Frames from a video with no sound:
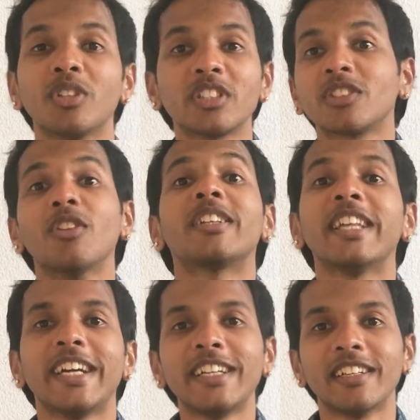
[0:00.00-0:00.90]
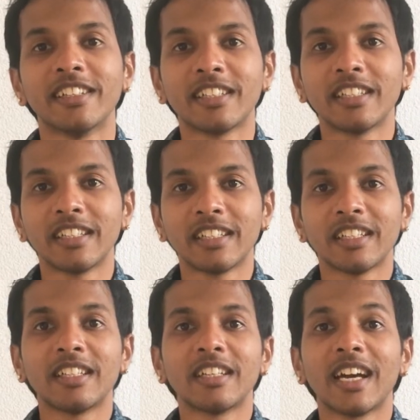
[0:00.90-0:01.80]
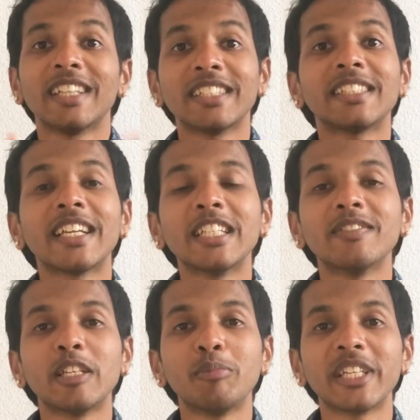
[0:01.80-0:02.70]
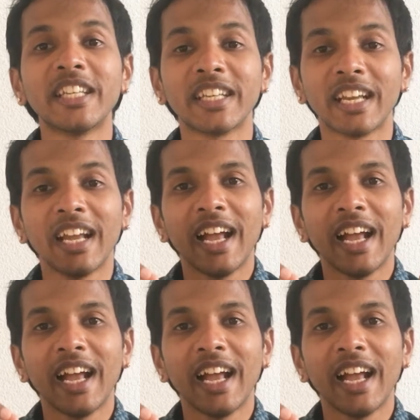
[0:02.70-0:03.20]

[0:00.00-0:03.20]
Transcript: This is not the end. As I said in the very beginning,